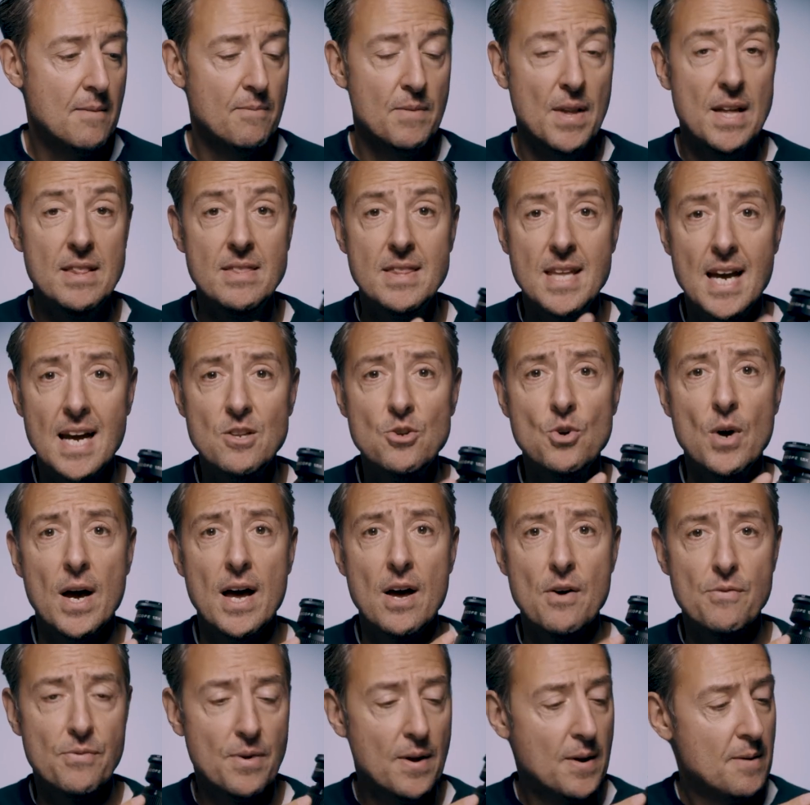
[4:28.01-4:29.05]
And then you
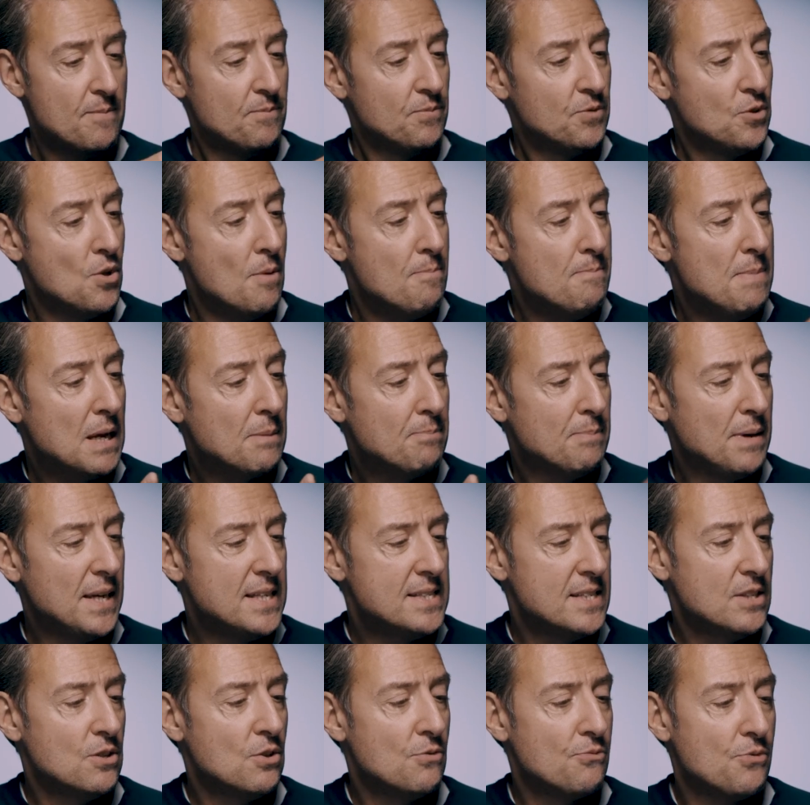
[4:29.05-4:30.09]
have the big
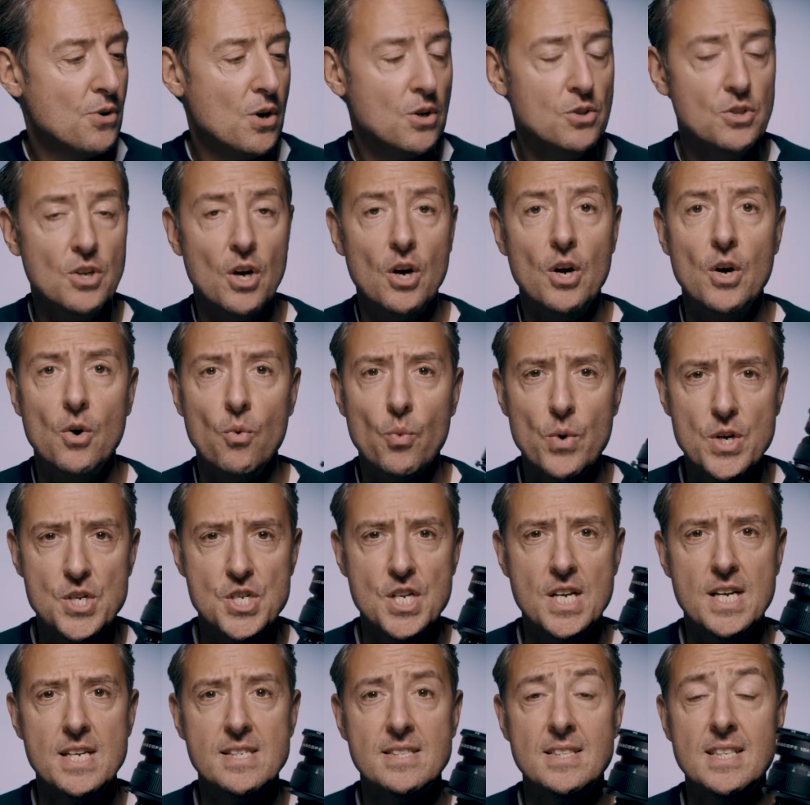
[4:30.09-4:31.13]
piece in the front, which
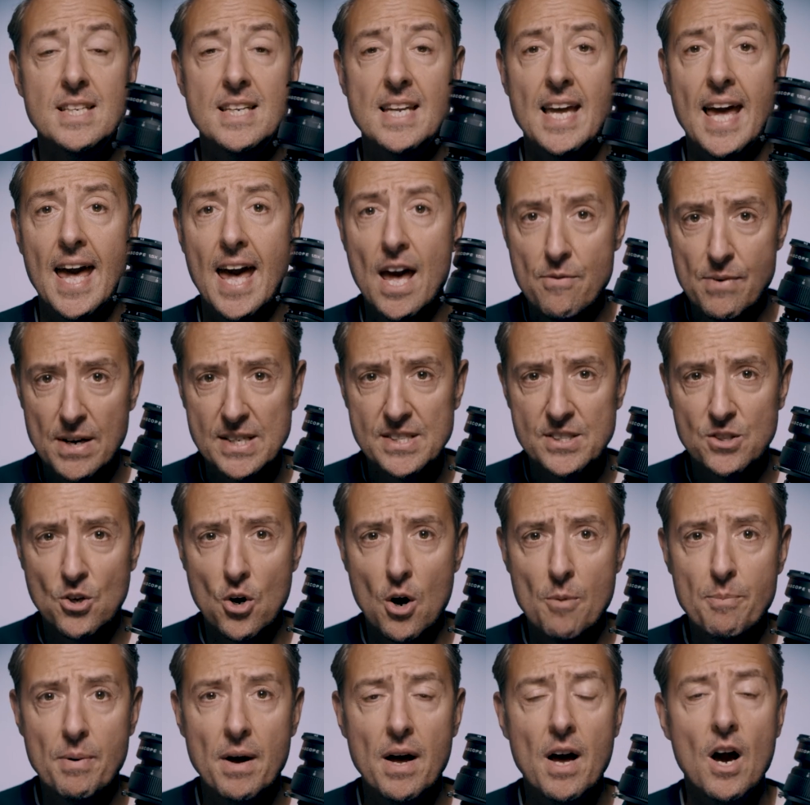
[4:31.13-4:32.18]
is the
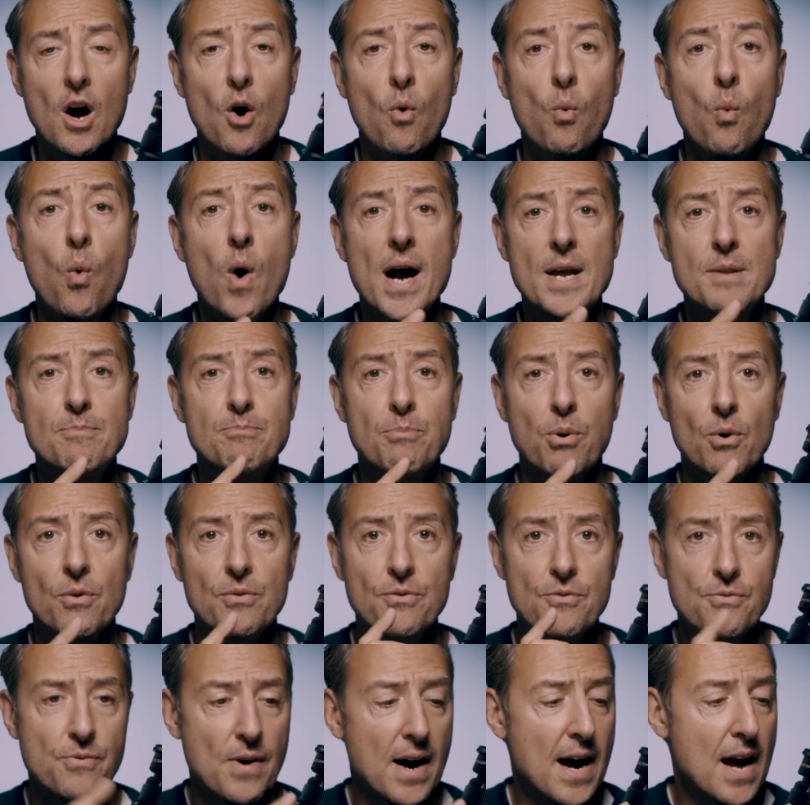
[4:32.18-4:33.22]
Aivascope
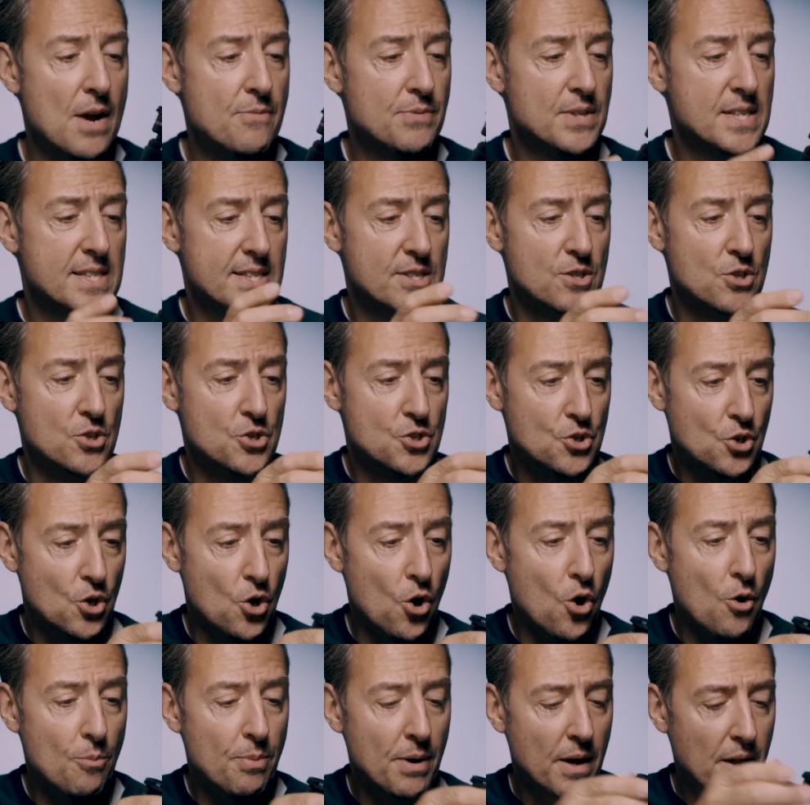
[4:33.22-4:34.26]
1.5. This is the
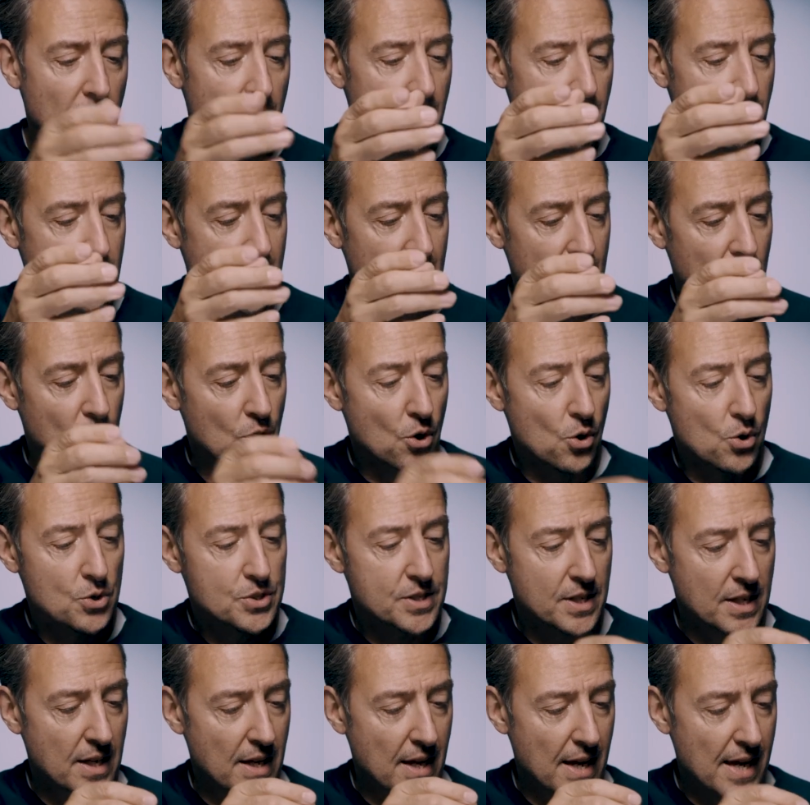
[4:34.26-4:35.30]
scope that
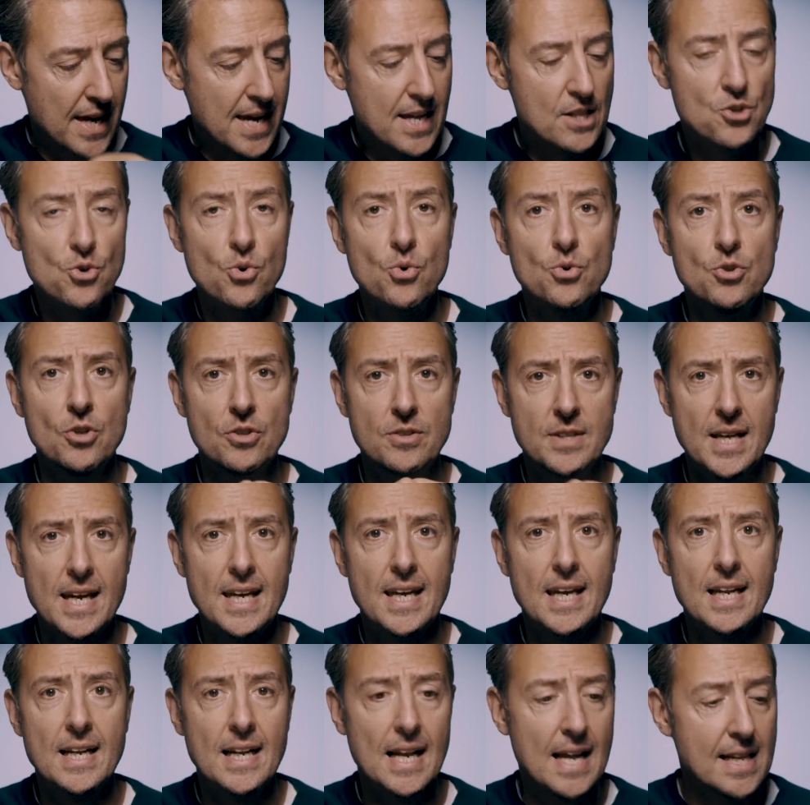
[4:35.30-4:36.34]
goes into the
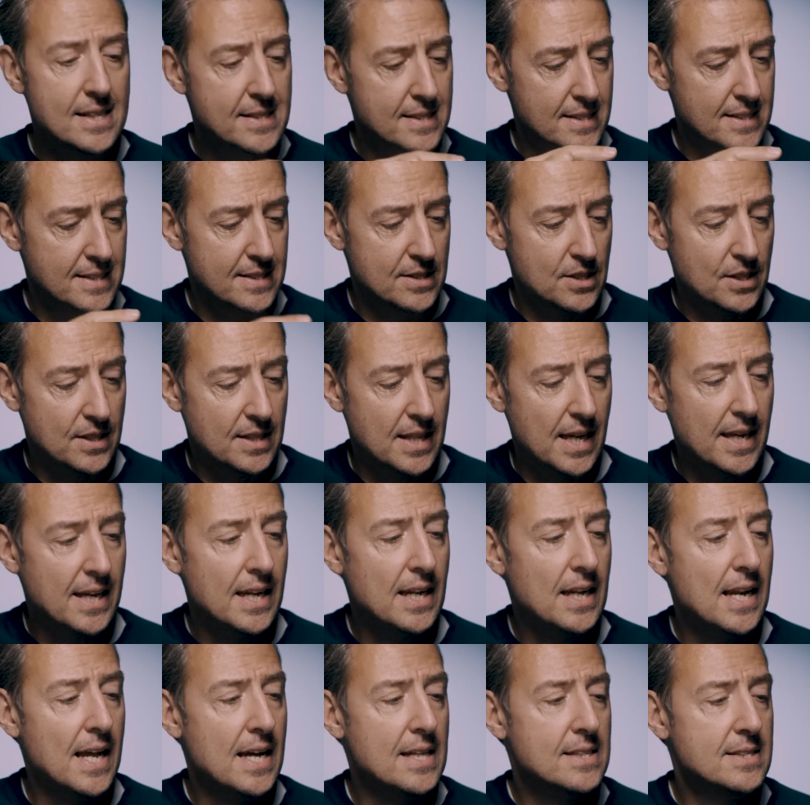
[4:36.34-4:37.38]
taking lens. This is the
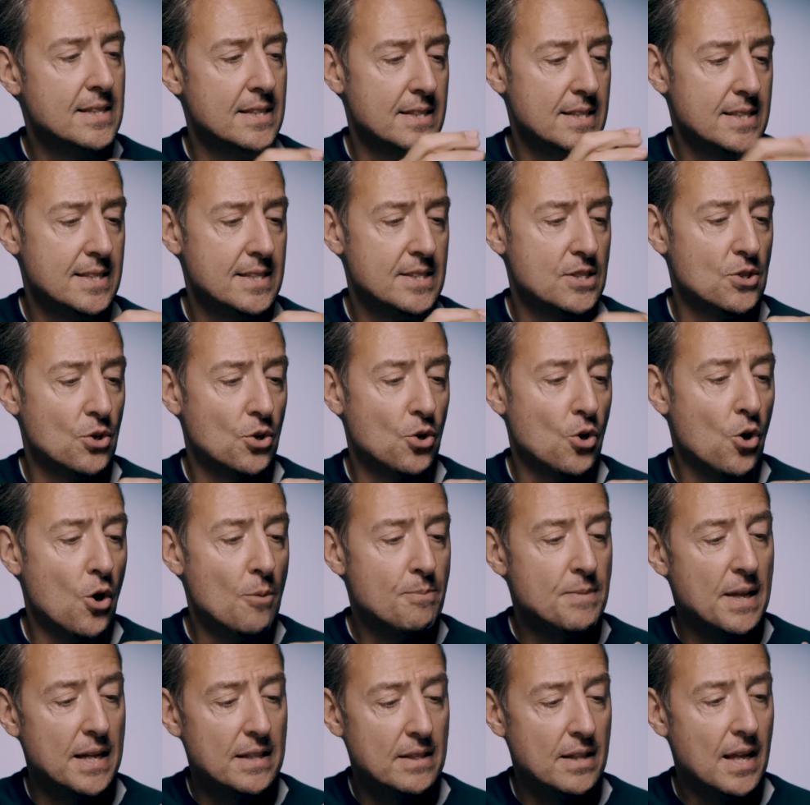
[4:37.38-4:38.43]
taking lens and this is the
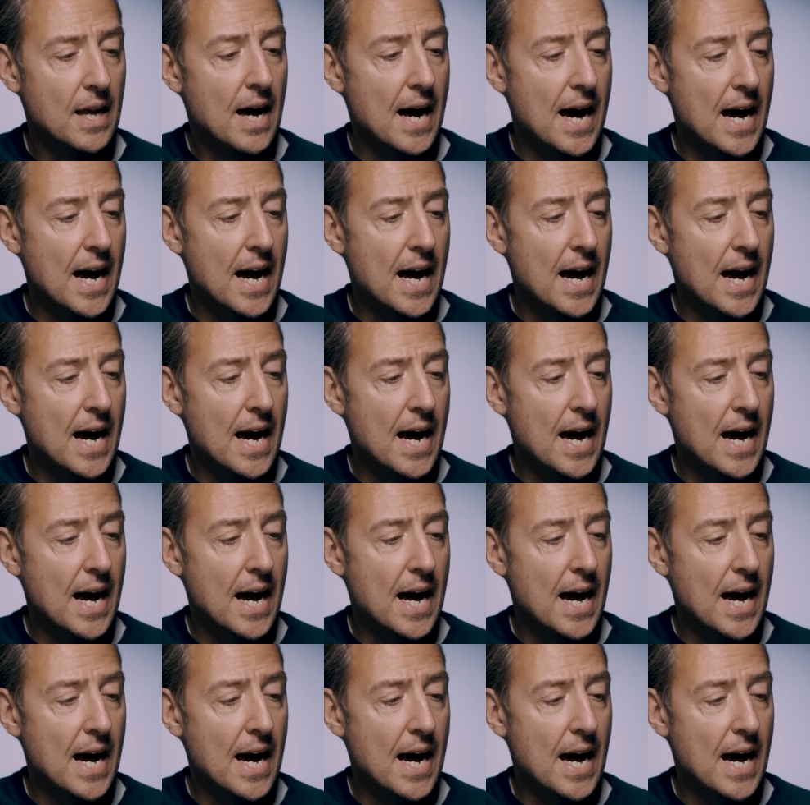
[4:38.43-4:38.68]
scope that,